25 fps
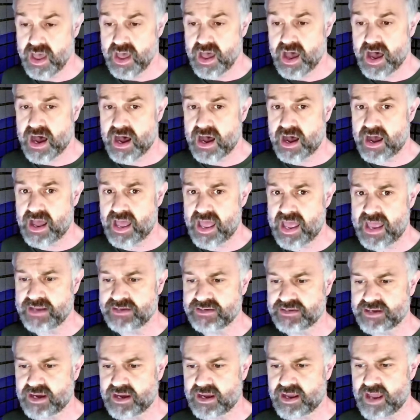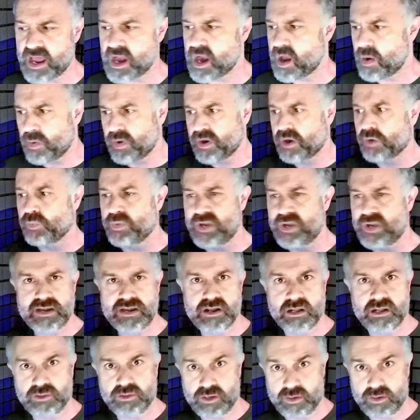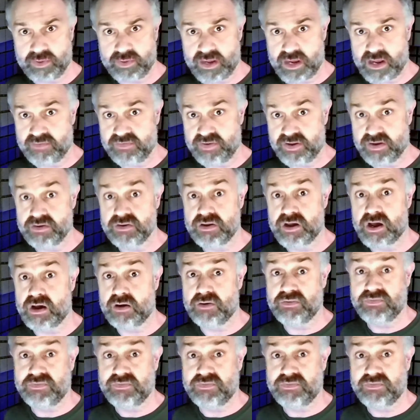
uh, and uh, and I want to read a little bit of it uh,